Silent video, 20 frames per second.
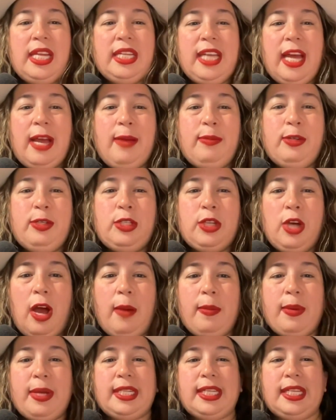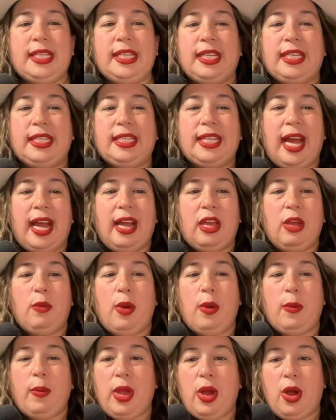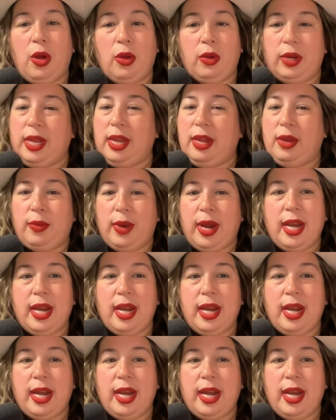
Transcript: taboo topics is exactly what we all need right